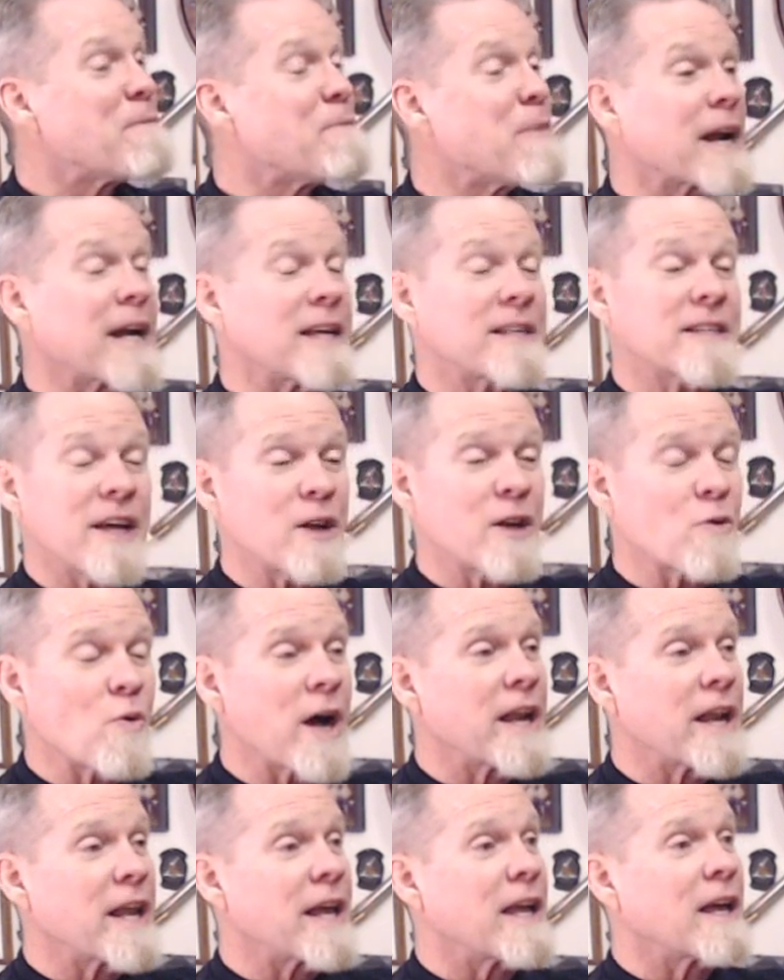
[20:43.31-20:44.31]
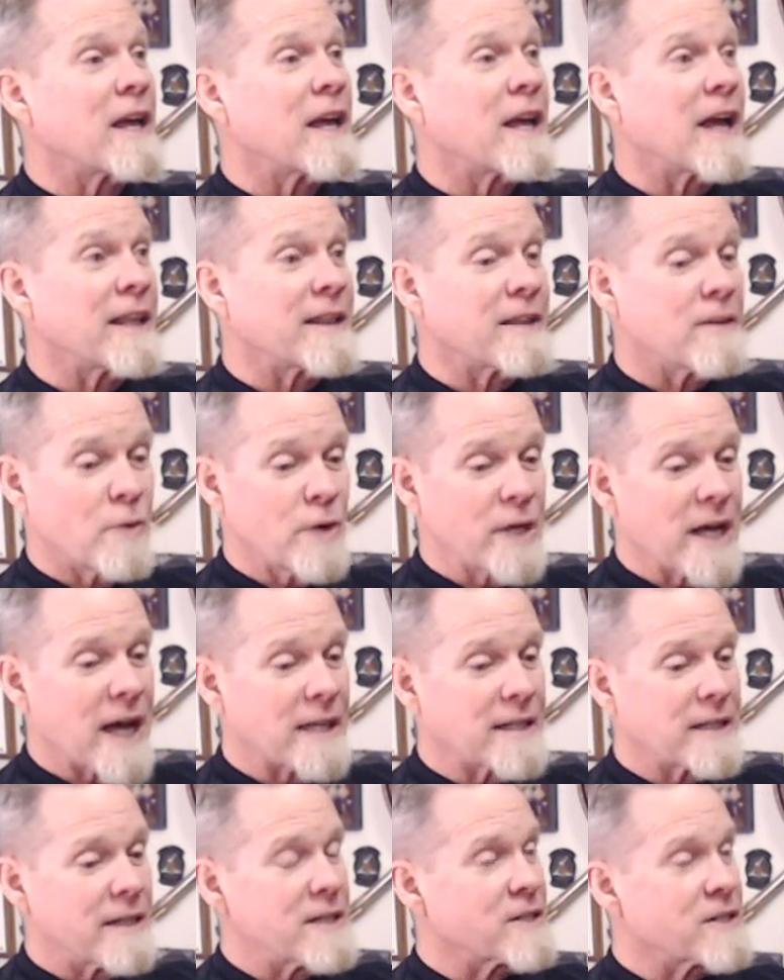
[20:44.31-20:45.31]
But I tell you what, we
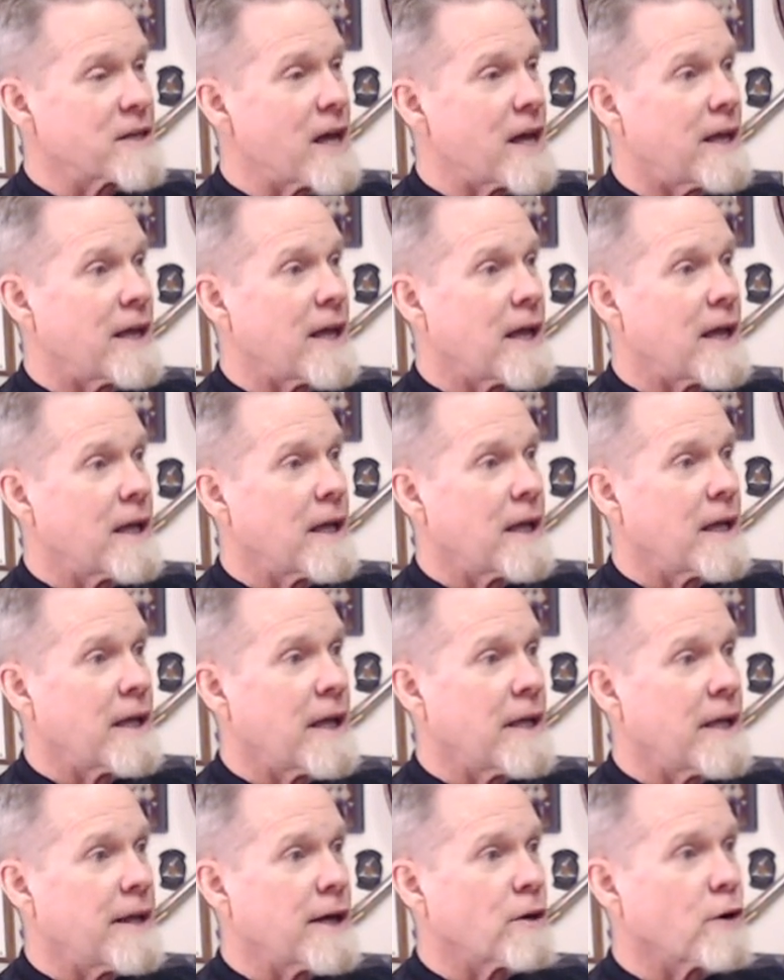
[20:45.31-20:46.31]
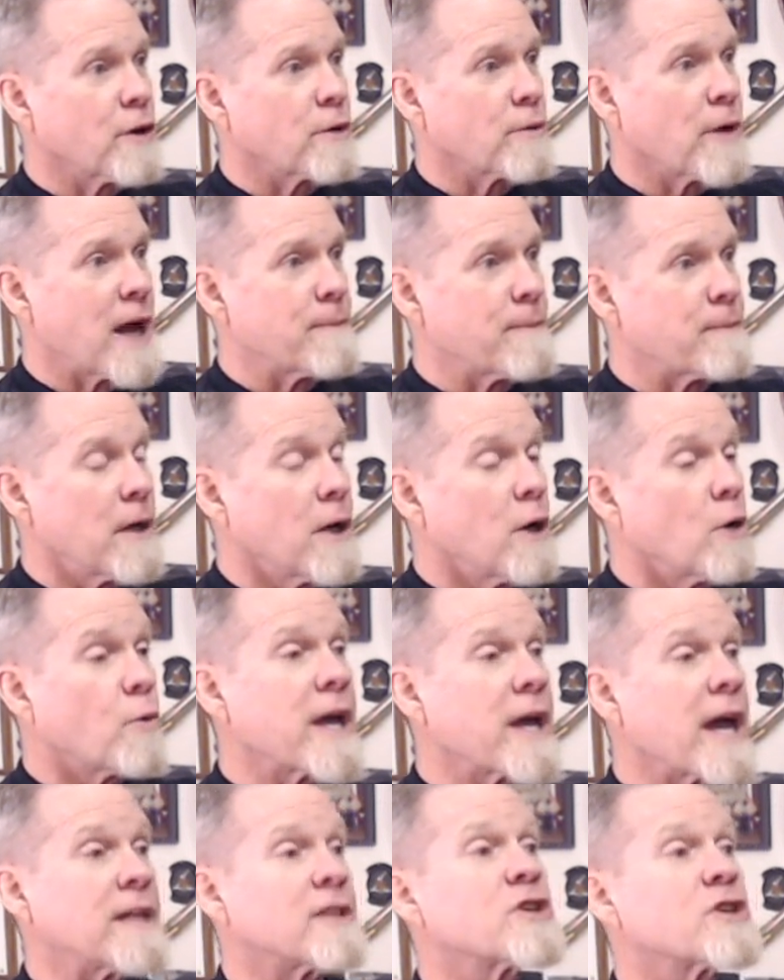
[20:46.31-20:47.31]
got to this end, and they're unwrapped.
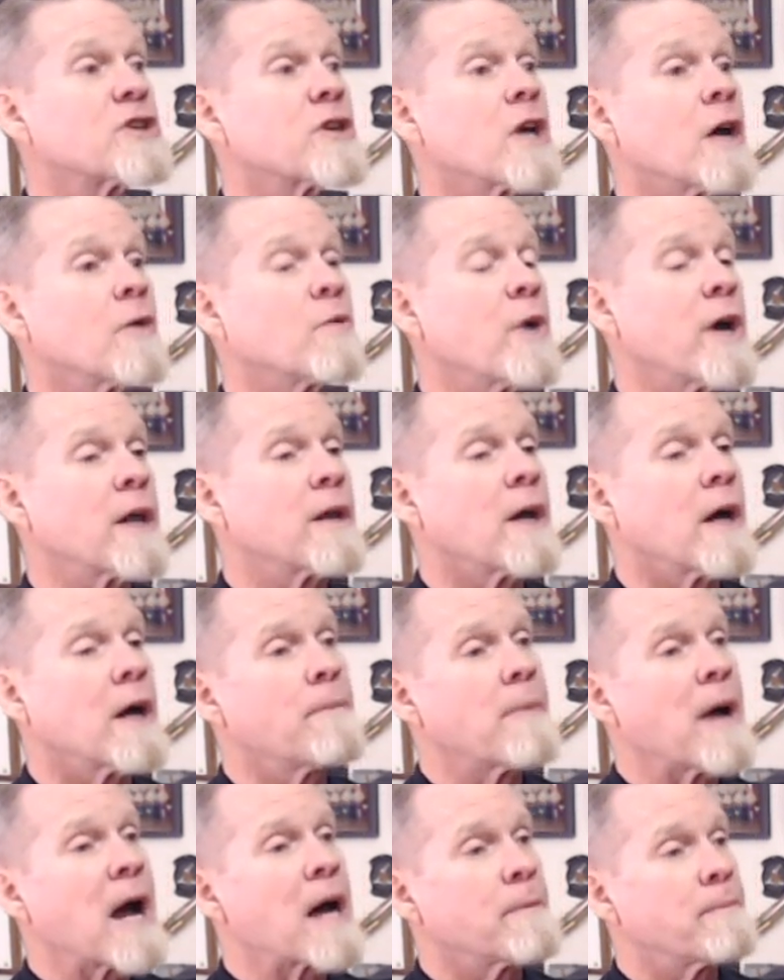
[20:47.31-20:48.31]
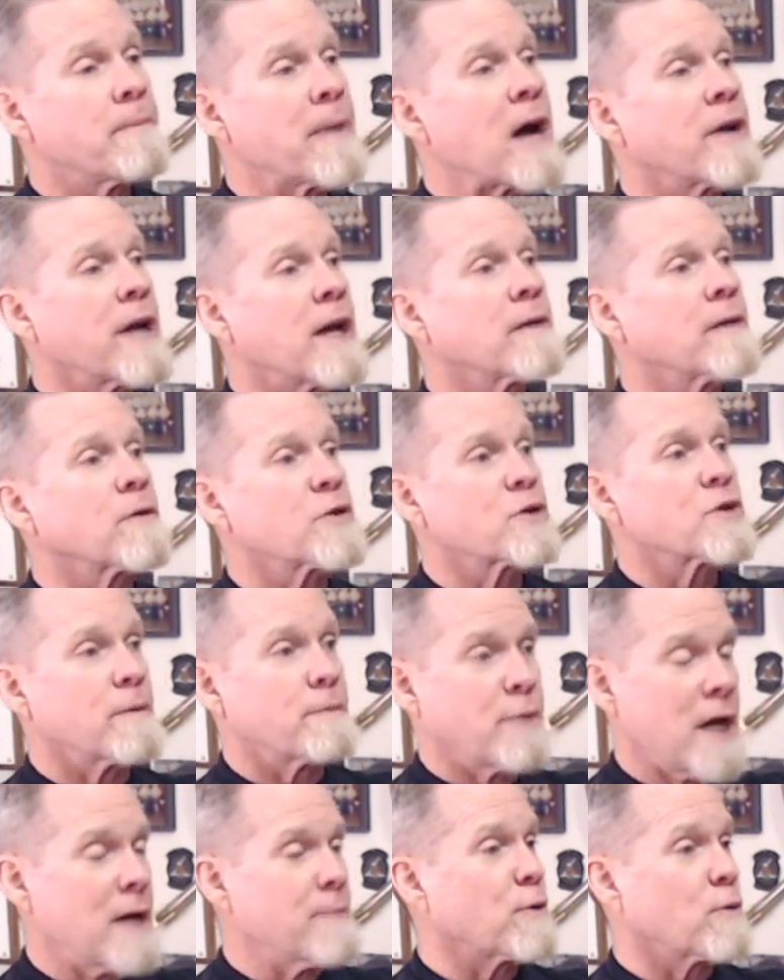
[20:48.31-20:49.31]
We had about a Mount Everest
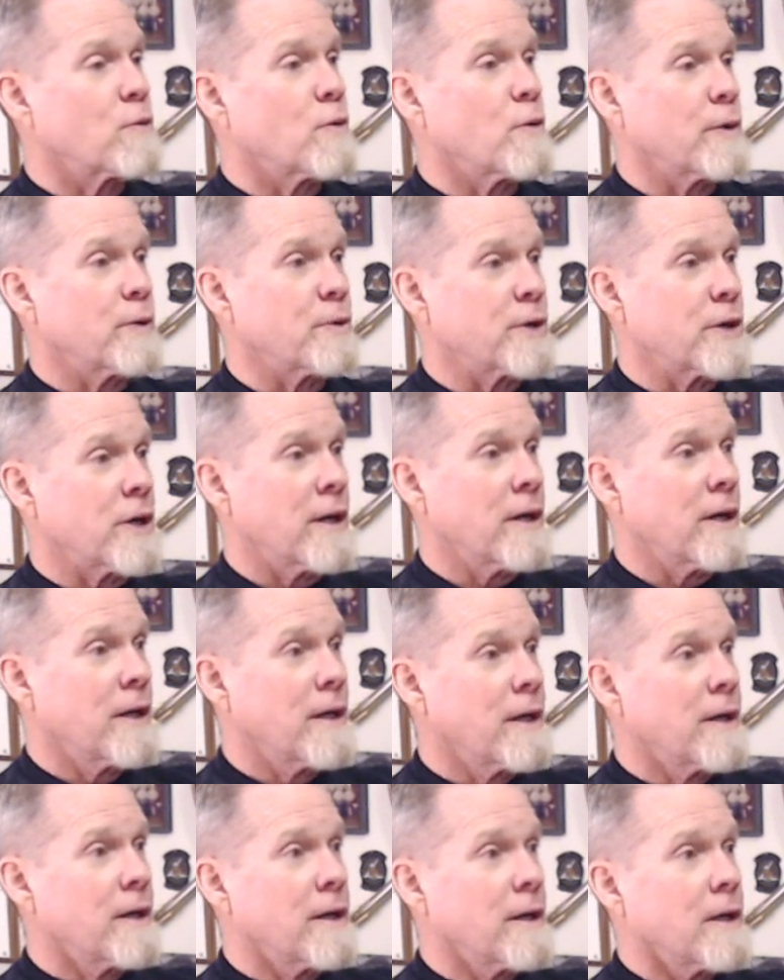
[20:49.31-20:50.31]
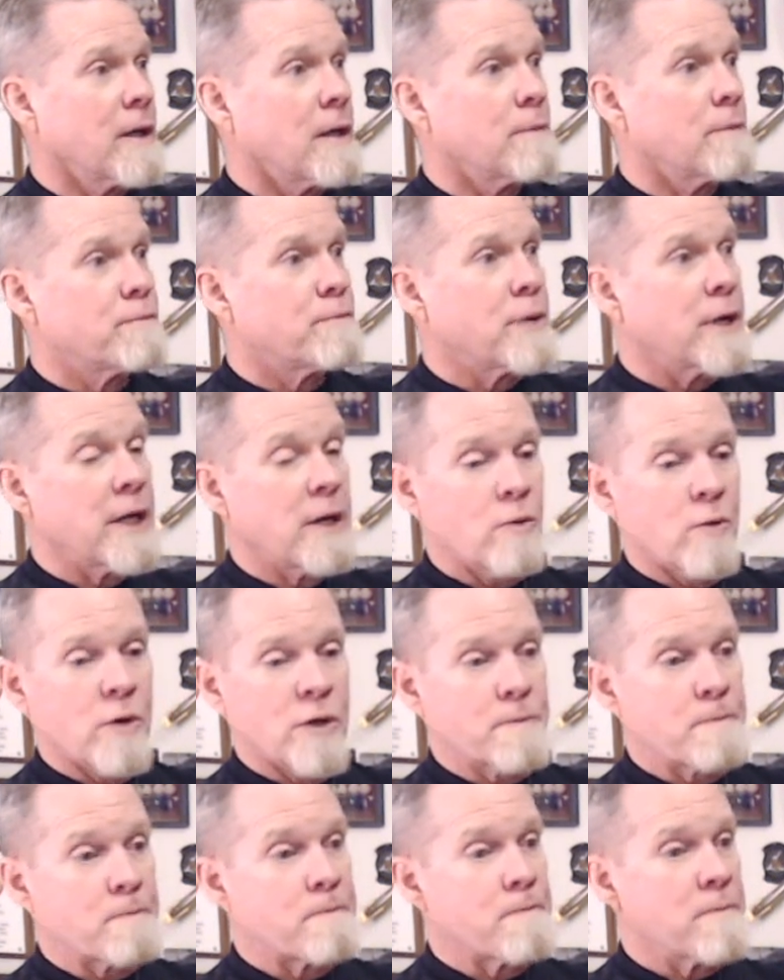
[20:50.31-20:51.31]
of paper when we were done. Yeah, sure. But
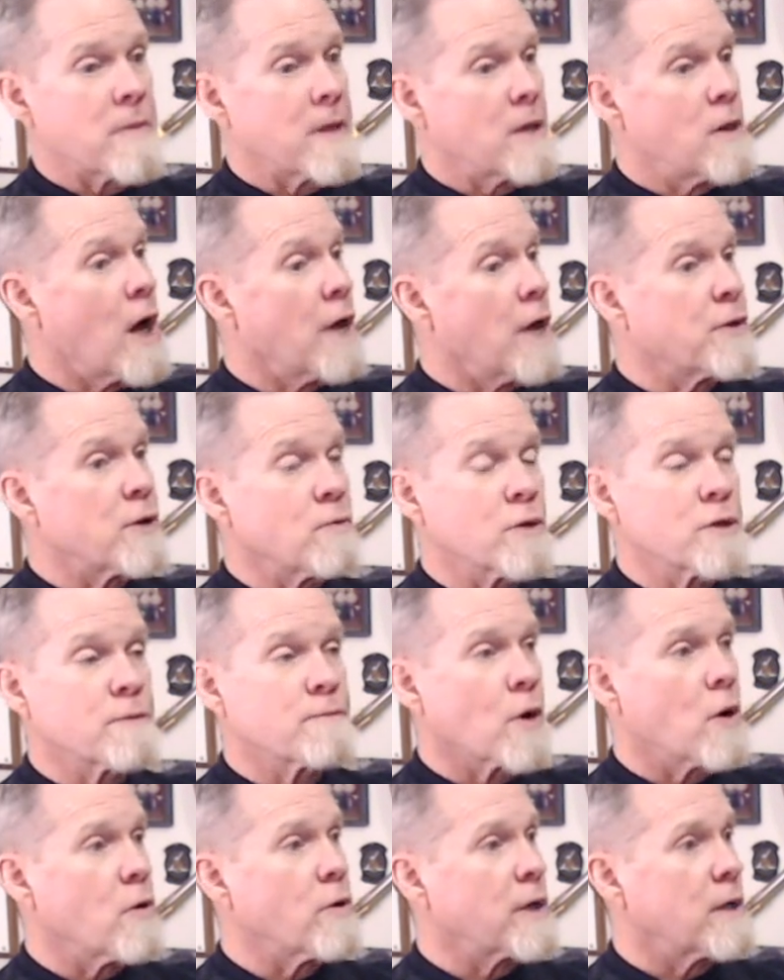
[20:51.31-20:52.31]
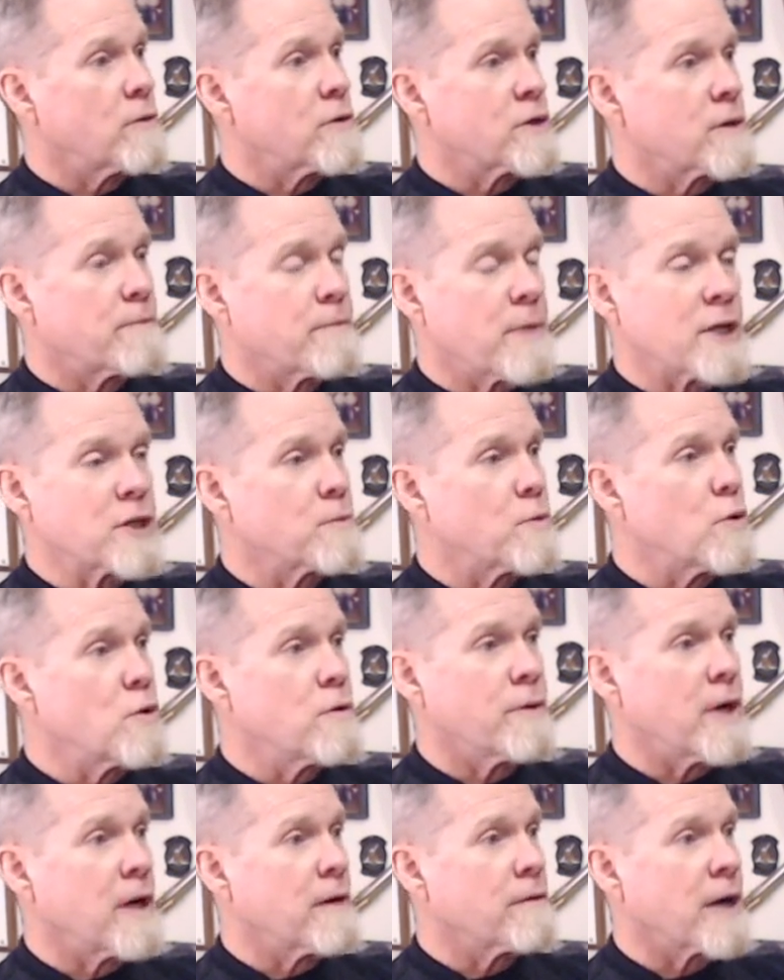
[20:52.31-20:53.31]
nothing was broken. It was the best
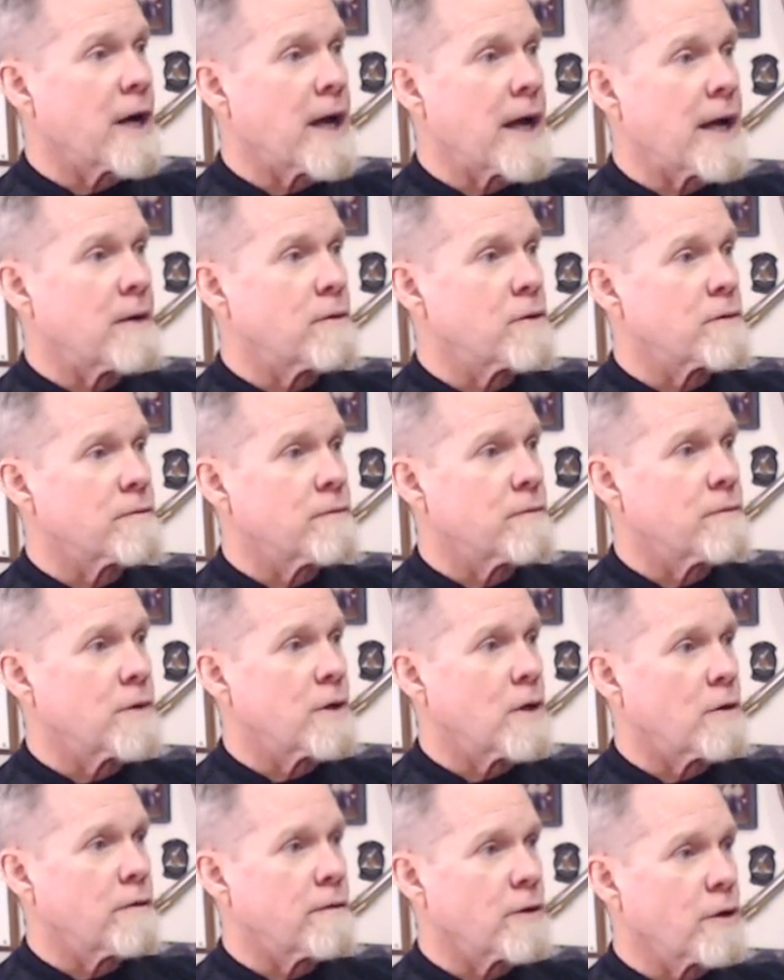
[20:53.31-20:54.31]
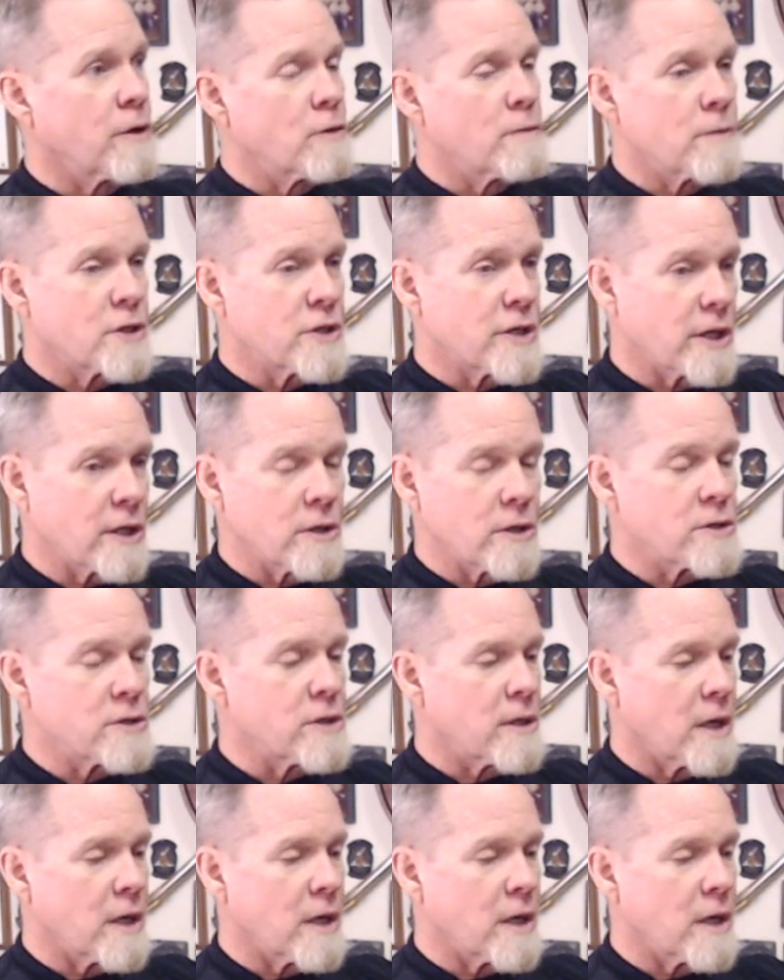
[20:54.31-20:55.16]
move we ever had. Yeah, very meticulously